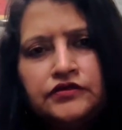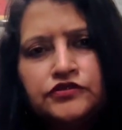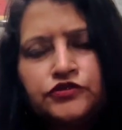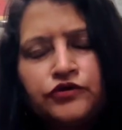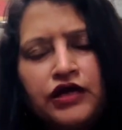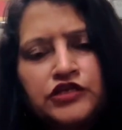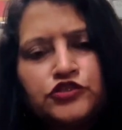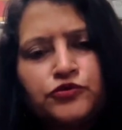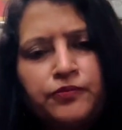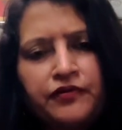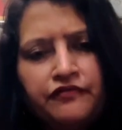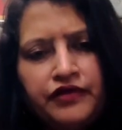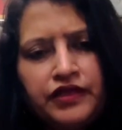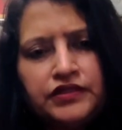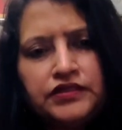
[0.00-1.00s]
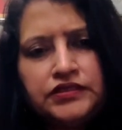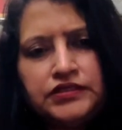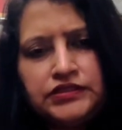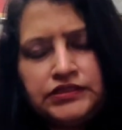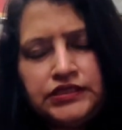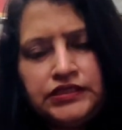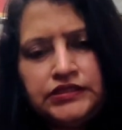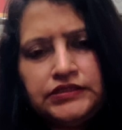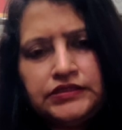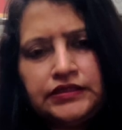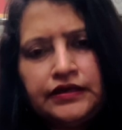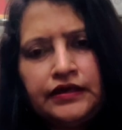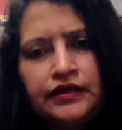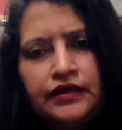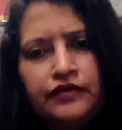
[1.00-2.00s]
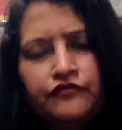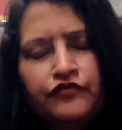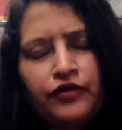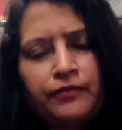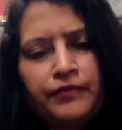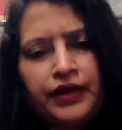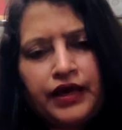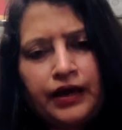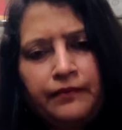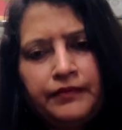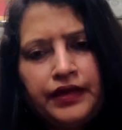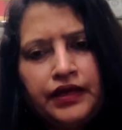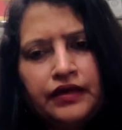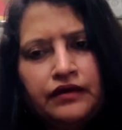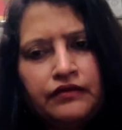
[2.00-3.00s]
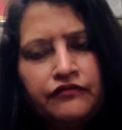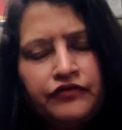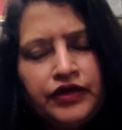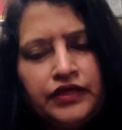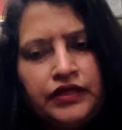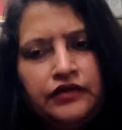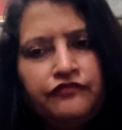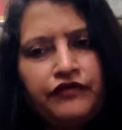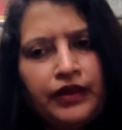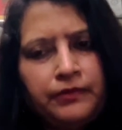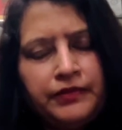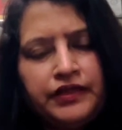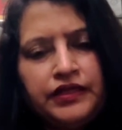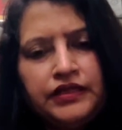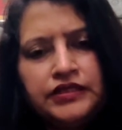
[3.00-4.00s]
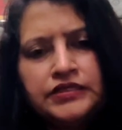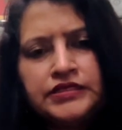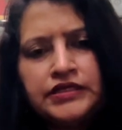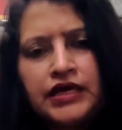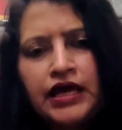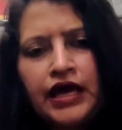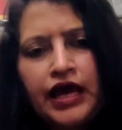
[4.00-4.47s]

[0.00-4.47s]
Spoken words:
so as to prevent the disease from becoming very fulminant